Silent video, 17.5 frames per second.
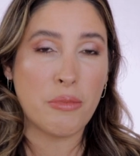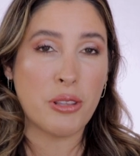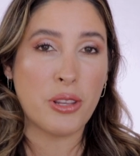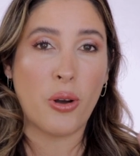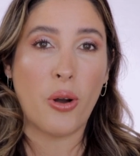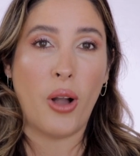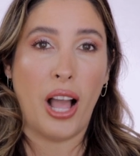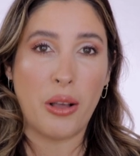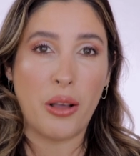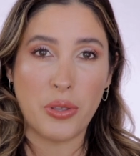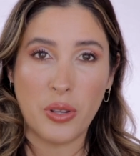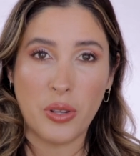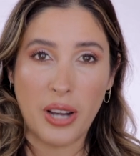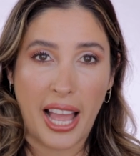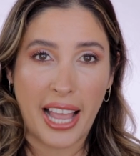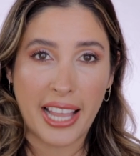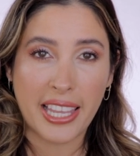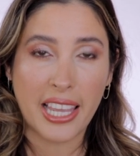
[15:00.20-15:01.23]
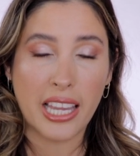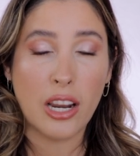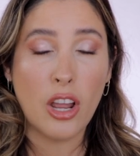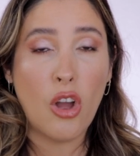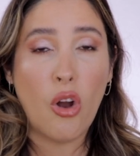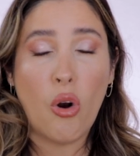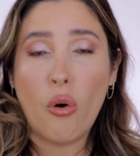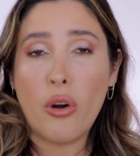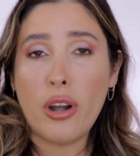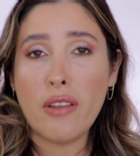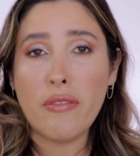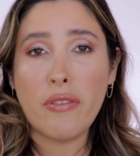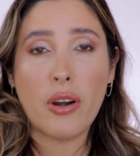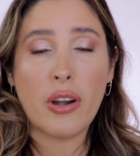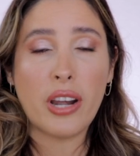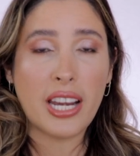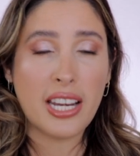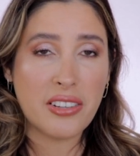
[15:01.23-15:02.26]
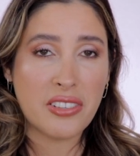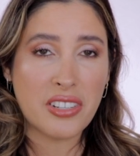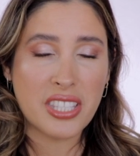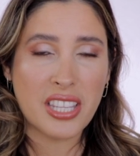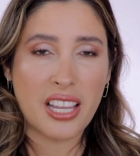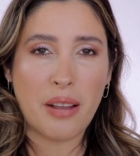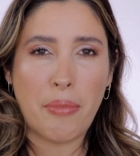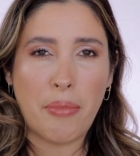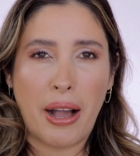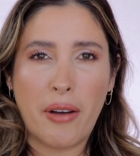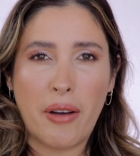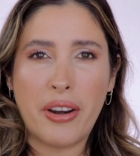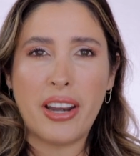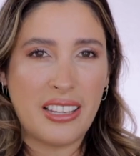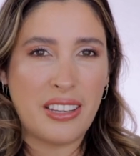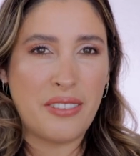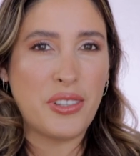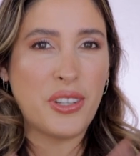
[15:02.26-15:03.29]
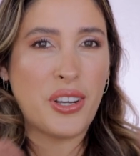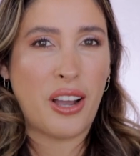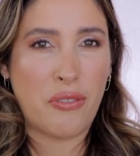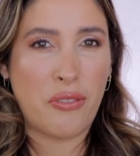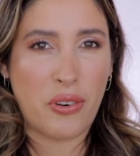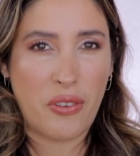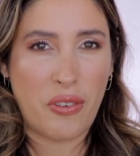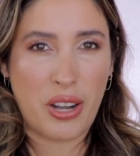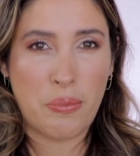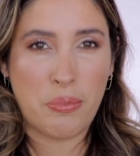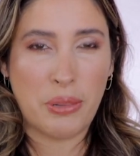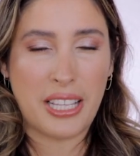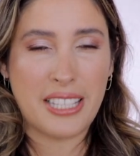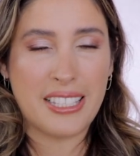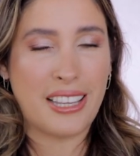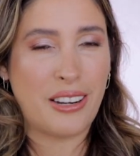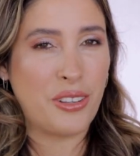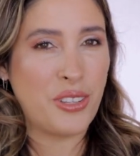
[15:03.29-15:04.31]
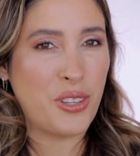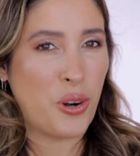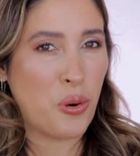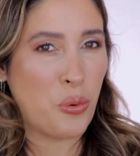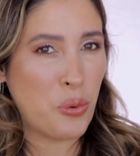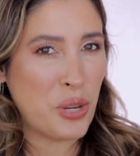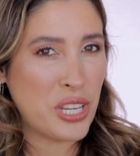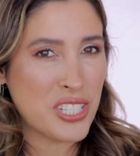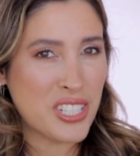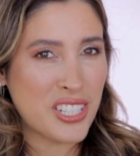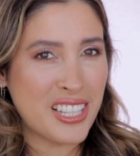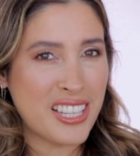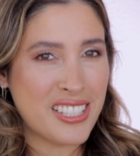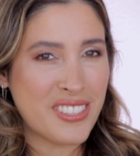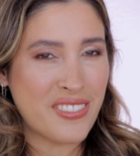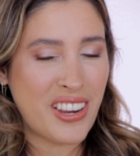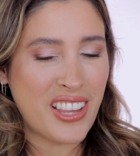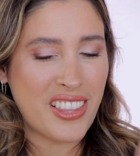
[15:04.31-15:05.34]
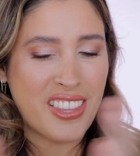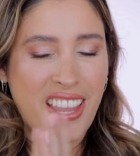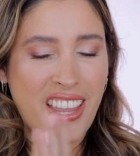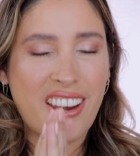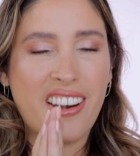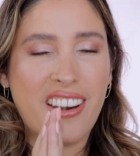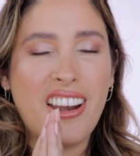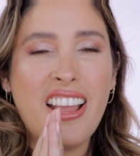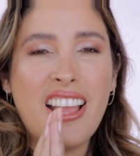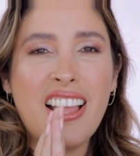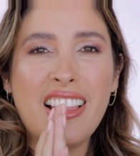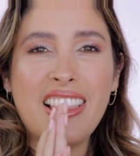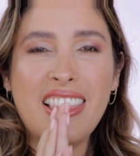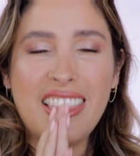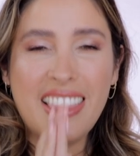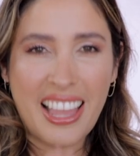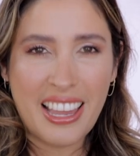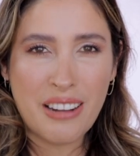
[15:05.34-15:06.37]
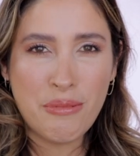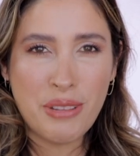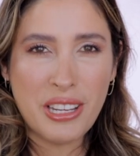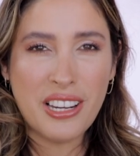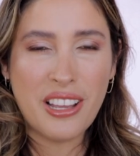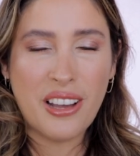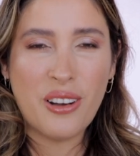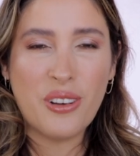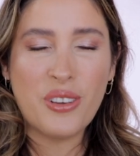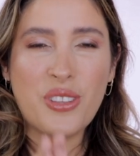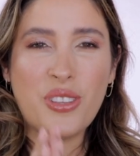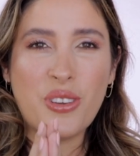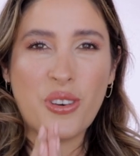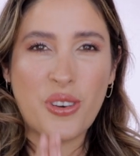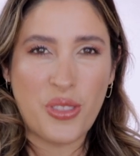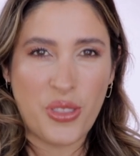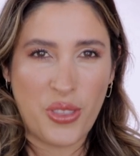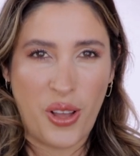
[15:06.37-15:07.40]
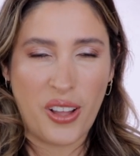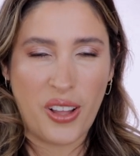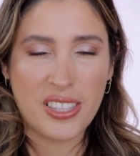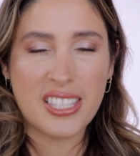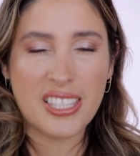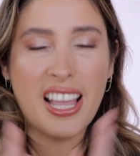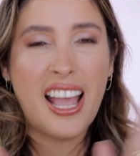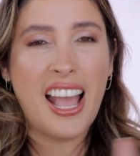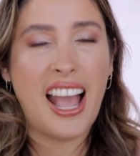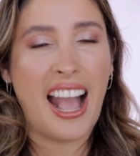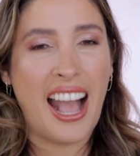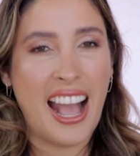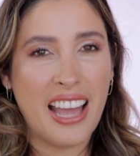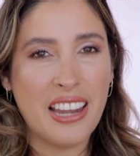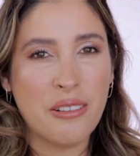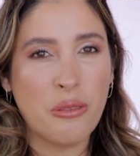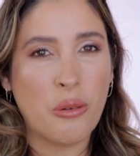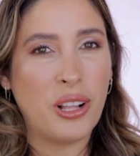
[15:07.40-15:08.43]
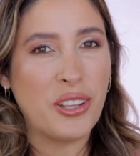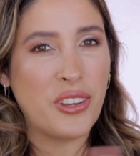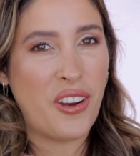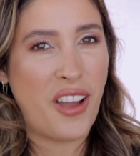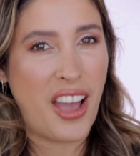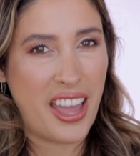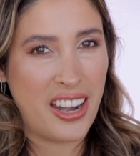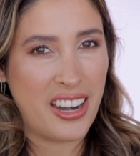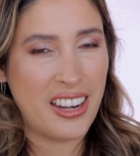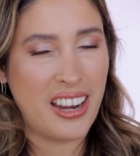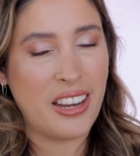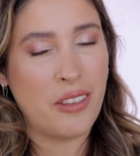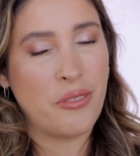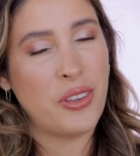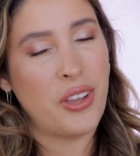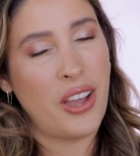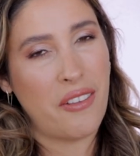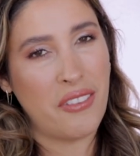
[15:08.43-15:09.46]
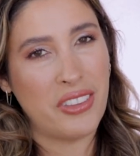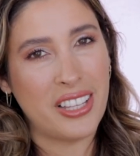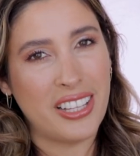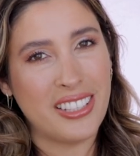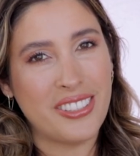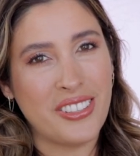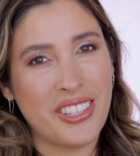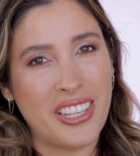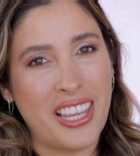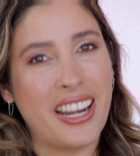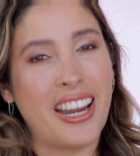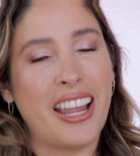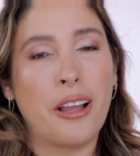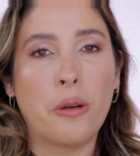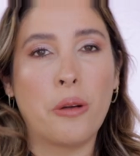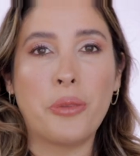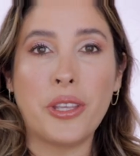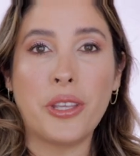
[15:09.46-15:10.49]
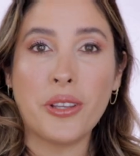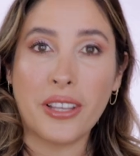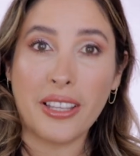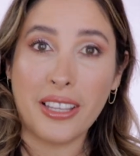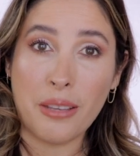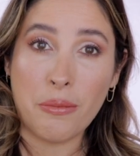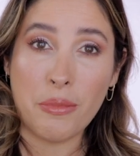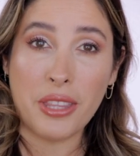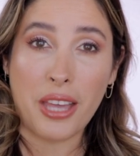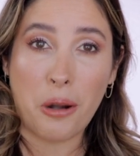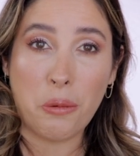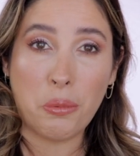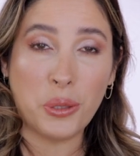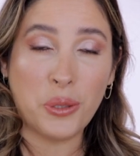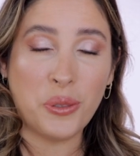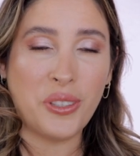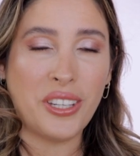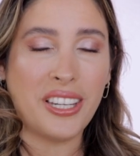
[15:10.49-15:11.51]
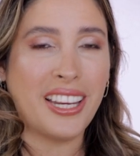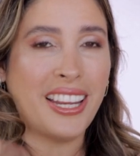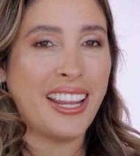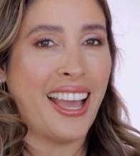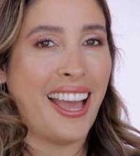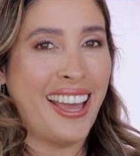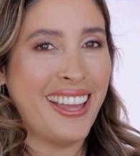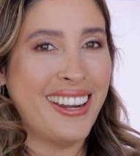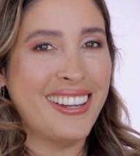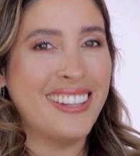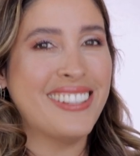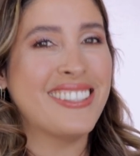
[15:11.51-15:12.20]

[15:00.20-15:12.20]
me know how you like it, or if you're interested about it, if you have already placed it on your wish list right there. Let me know your thoughts. And while you're at it, and if you haven't done so yet, I hope that you can give me that opportunity and